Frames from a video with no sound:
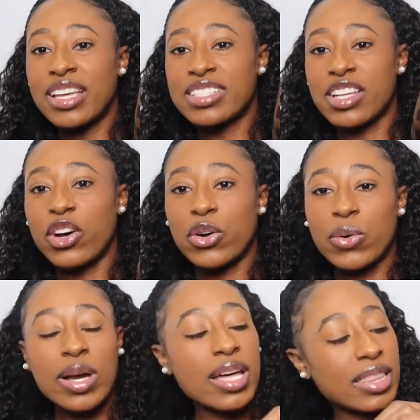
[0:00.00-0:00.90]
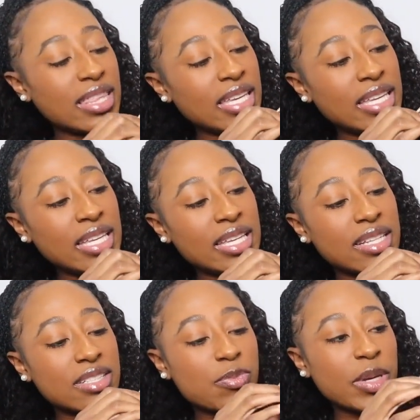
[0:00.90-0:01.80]
So
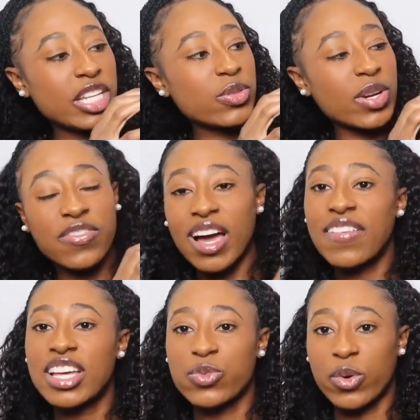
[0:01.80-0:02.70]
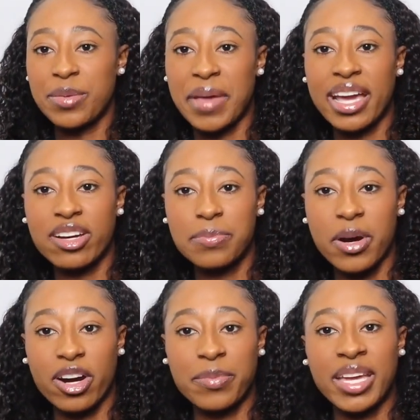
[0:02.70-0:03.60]
the Speedy 25 has one main
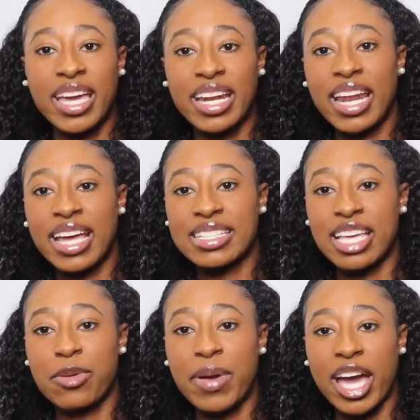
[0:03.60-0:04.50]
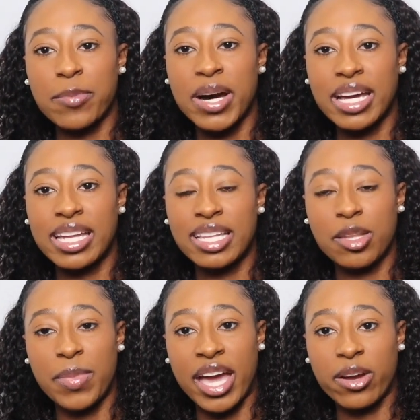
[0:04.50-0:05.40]
compartment and it has a back pocket in
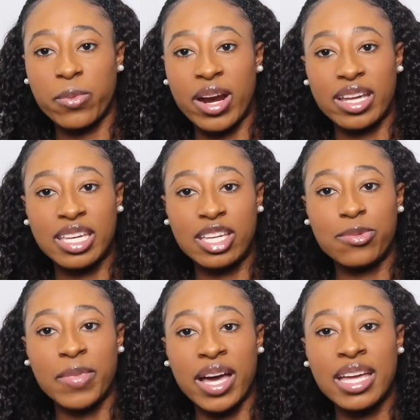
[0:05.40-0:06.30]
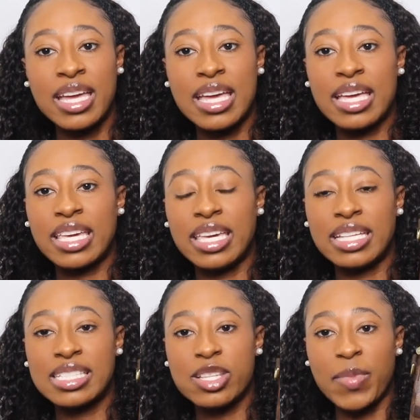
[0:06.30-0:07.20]
the back where I keep my
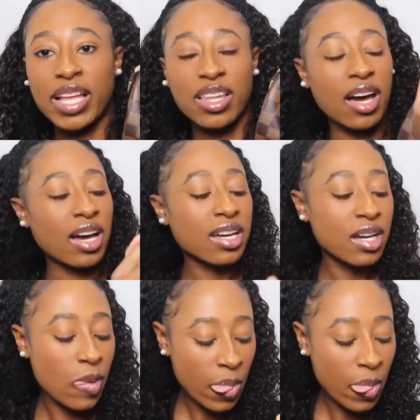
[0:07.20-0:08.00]
keys to my lock.